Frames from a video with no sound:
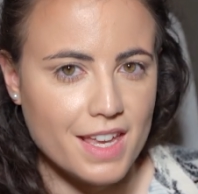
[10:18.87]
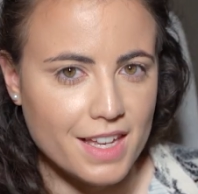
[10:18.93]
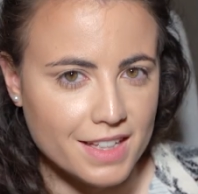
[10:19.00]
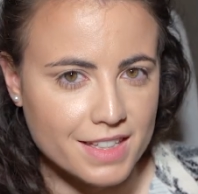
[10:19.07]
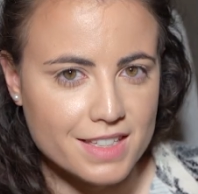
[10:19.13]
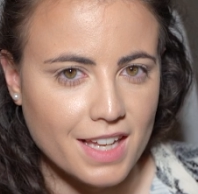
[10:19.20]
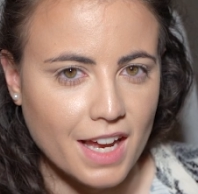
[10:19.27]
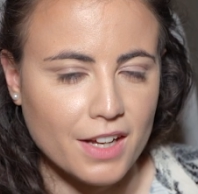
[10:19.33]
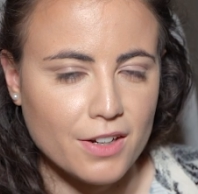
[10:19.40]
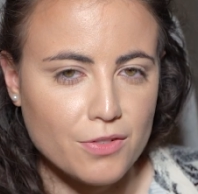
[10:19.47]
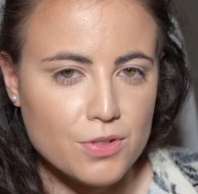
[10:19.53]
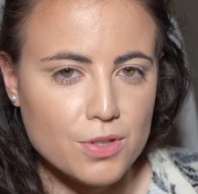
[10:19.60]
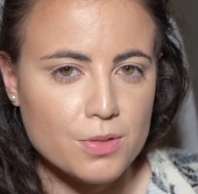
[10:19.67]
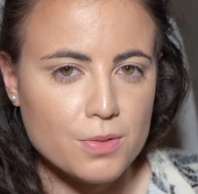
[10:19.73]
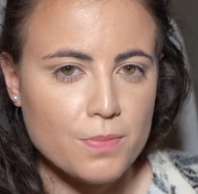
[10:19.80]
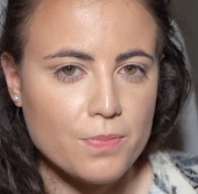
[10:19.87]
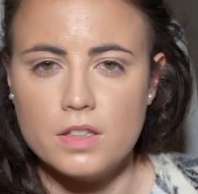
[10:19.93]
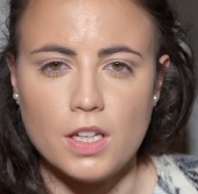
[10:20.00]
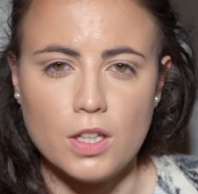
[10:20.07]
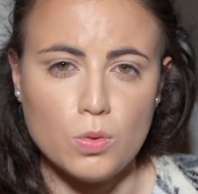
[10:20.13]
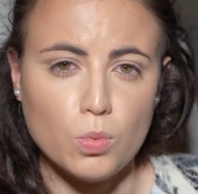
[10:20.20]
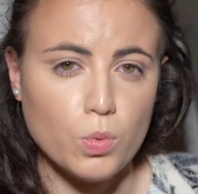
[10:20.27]
inside of you
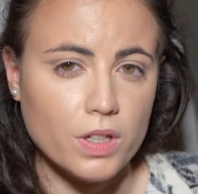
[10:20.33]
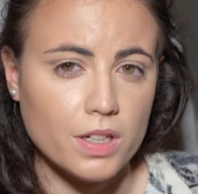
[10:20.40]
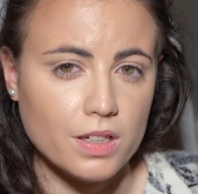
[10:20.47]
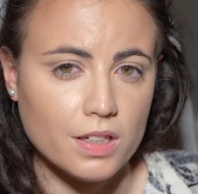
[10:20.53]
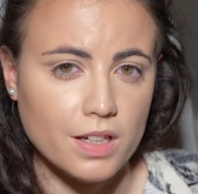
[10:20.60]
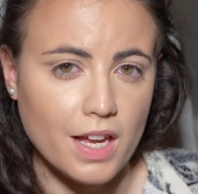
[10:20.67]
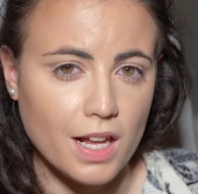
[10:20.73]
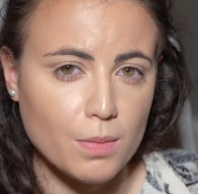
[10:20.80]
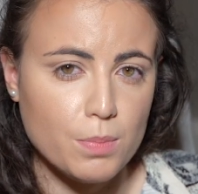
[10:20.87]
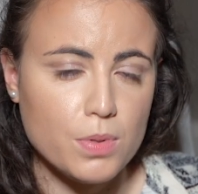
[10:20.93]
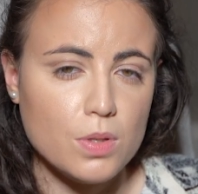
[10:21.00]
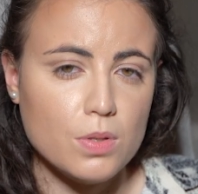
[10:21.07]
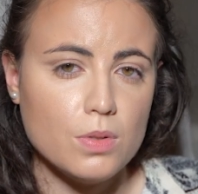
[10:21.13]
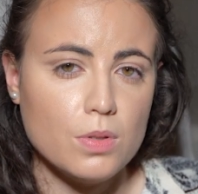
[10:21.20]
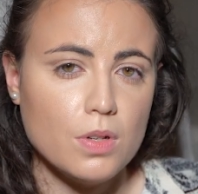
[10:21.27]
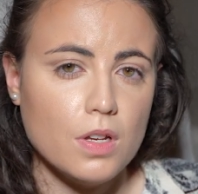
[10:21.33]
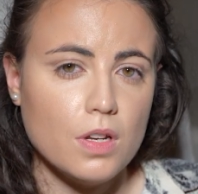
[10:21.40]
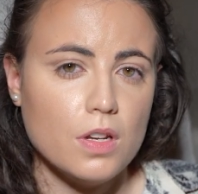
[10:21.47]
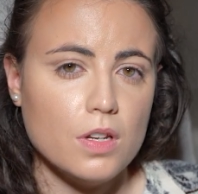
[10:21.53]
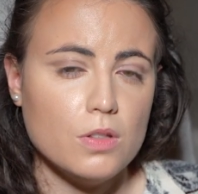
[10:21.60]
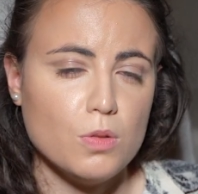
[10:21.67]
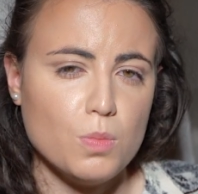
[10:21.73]
that will help you
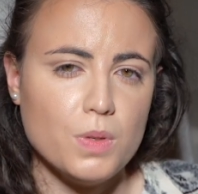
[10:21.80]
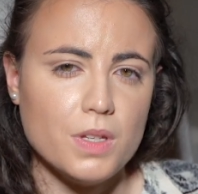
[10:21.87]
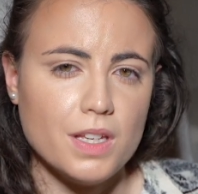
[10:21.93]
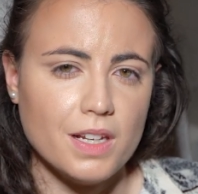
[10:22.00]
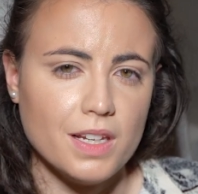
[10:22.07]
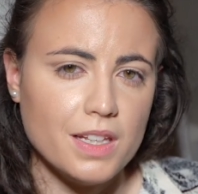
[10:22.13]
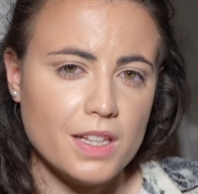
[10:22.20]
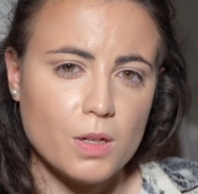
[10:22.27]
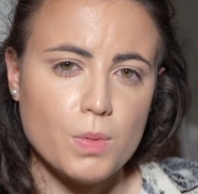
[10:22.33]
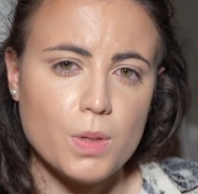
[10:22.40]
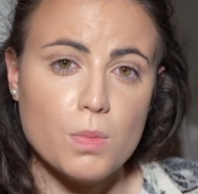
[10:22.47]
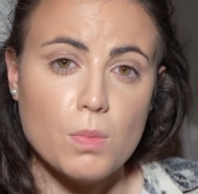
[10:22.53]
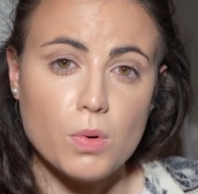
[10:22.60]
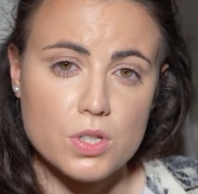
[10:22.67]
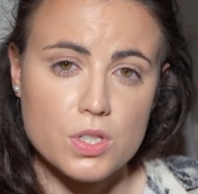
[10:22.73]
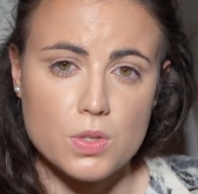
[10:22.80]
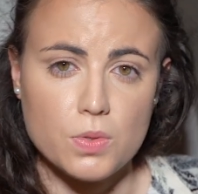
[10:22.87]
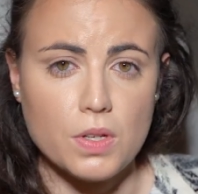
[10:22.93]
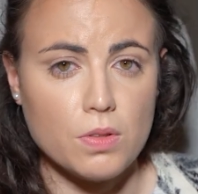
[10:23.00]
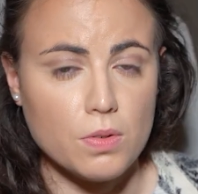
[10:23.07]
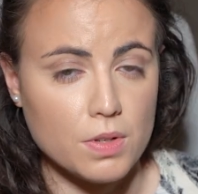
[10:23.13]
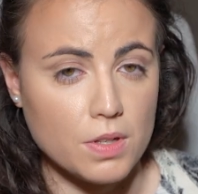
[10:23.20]
to be a little bit more
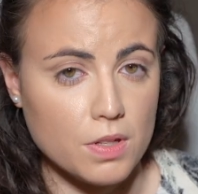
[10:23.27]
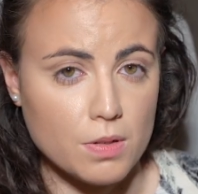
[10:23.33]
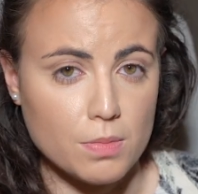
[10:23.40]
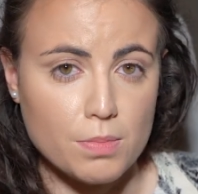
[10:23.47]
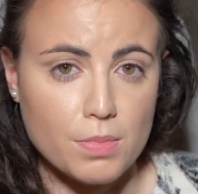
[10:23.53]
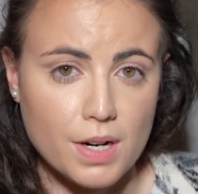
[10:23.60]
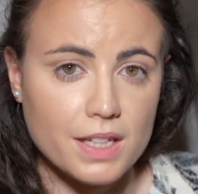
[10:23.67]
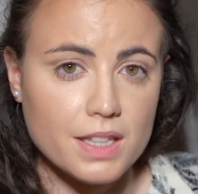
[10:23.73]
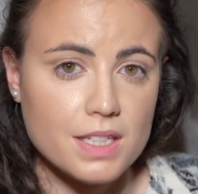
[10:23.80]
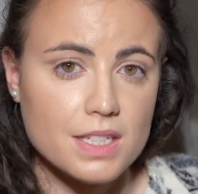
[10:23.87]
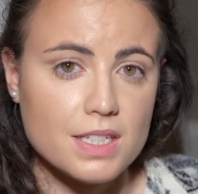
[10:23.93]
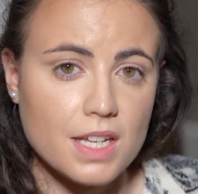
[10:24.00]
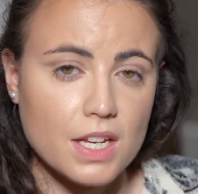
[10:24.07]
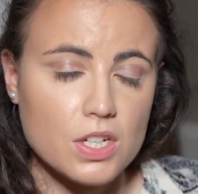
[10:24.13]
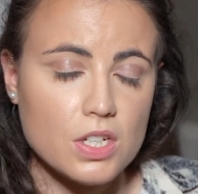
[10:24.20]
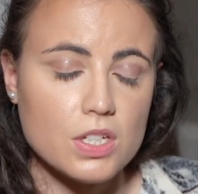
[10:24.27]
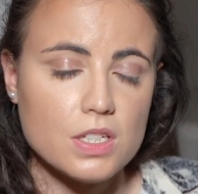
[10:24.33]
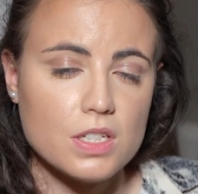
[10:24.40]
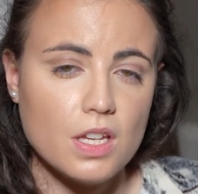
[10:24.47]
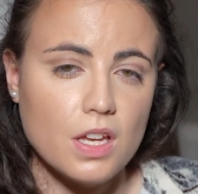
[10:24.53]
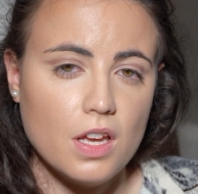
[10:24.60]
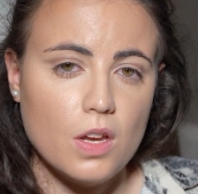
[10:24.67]
strict during your practice
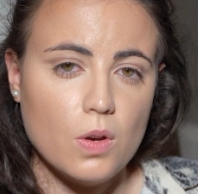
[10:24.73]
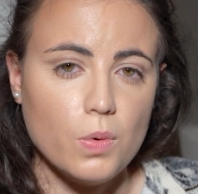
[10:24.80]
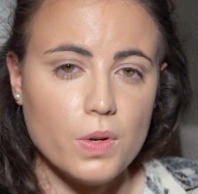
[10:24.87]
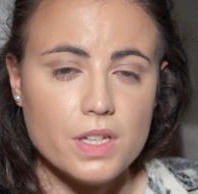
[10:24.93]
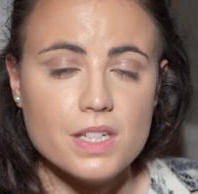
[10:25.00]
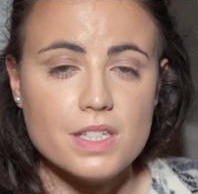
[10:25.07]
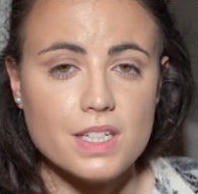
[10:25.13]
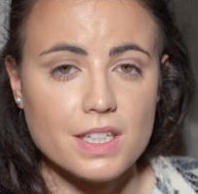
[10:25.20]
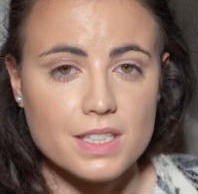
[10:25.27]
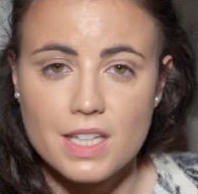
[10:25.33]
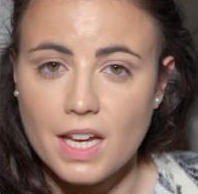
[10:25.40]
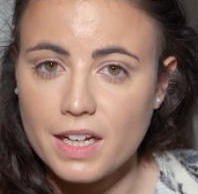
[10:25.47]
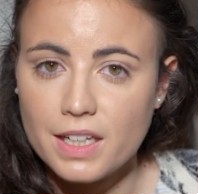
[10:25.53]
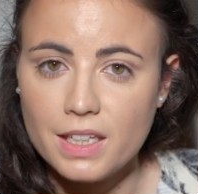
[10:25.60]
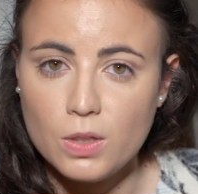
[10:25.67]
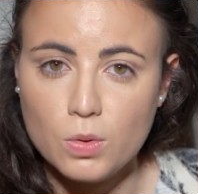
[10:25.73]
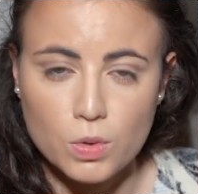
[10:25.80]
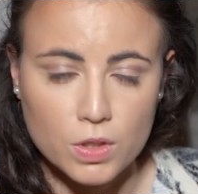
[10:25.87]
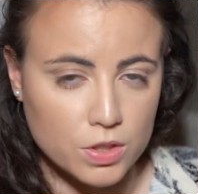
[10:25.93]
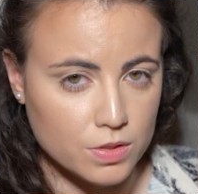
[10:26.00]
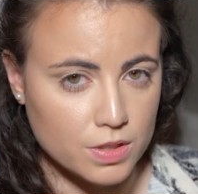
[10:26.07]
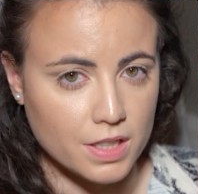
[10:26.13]
sessions, which is exactly
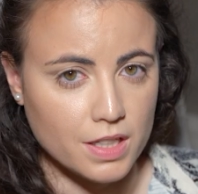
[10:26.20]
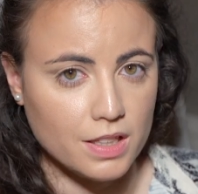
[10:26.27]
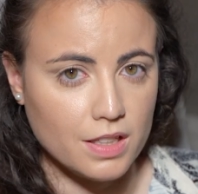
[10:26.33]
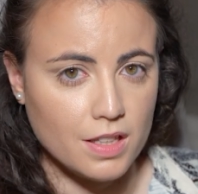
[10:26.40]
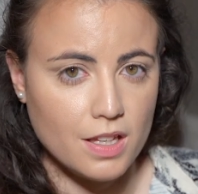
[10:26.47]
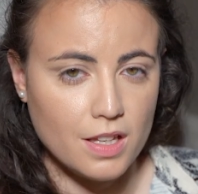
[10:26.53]
what you need.